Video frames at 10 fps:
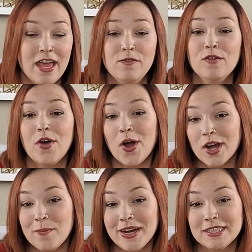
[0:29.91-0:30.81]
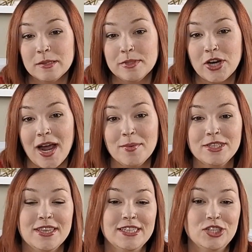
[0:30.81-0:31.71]
If you've already been a subscriber
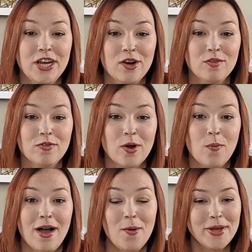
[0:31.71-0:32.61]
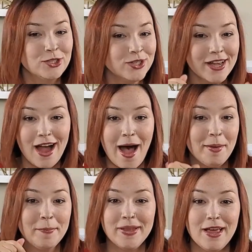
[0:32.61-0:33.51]
to this channel for a while, make sure to
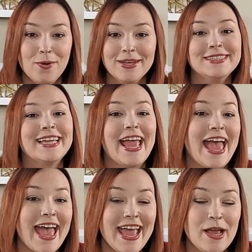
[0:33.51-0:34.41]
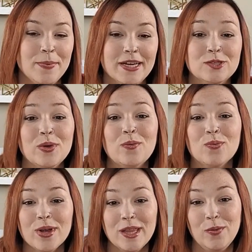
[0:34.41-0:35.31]
comment below and say hey because we
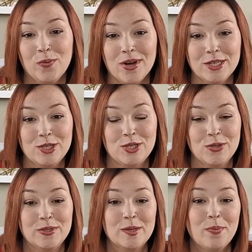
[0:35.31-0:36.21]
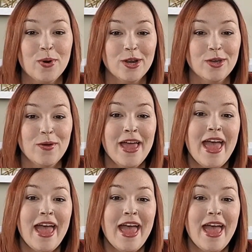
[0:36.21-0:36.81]
really want to support you